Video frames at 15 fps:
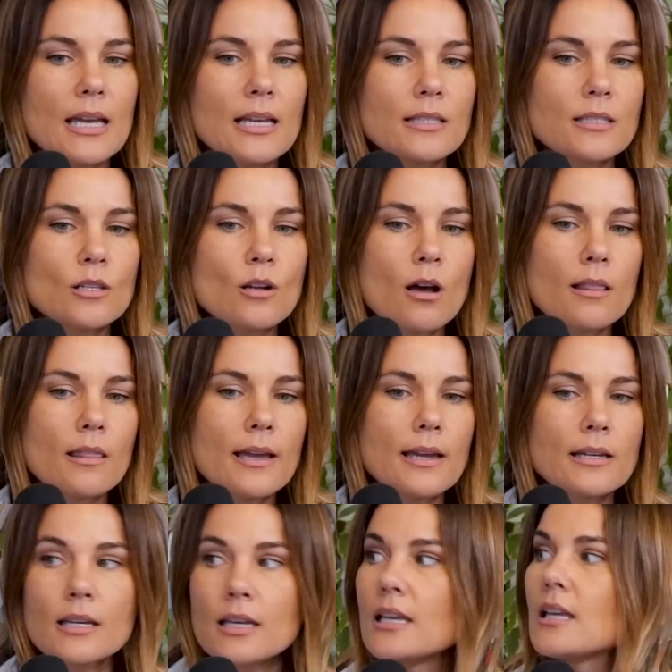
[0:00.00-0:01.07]
It's not
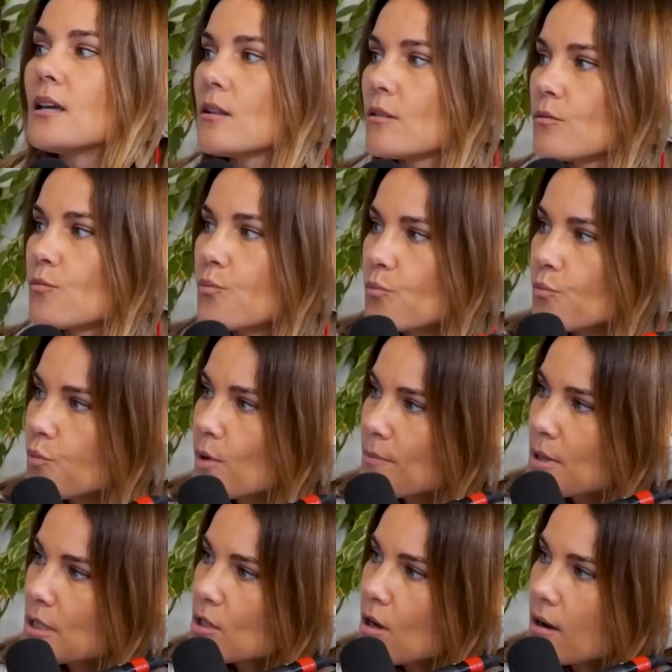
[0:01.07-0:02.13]
like,
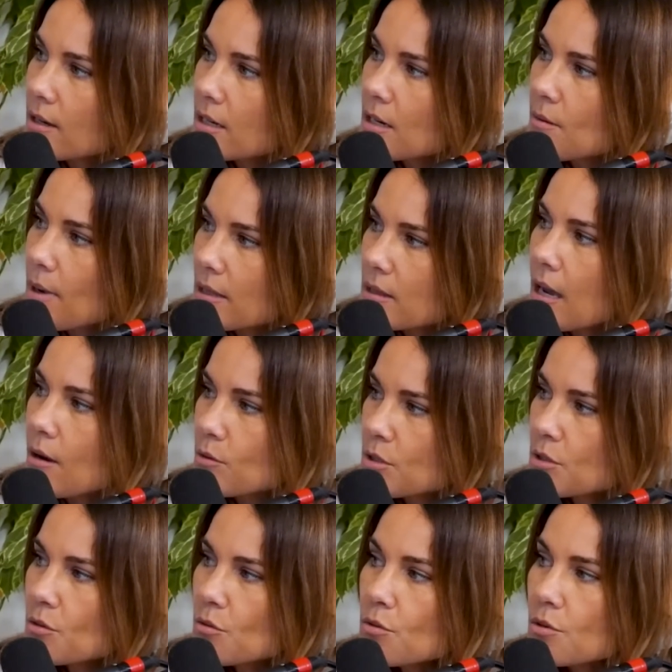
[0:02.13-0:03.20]
we've been talking about that
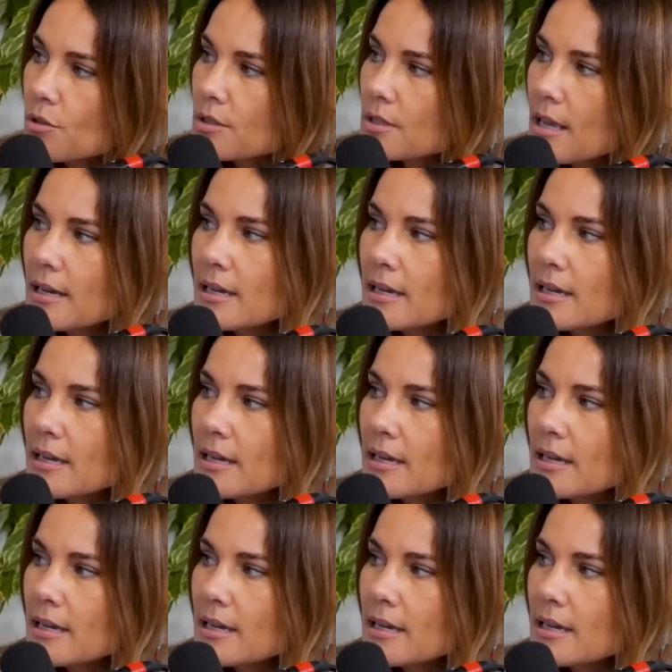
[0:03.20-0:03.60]
with schools.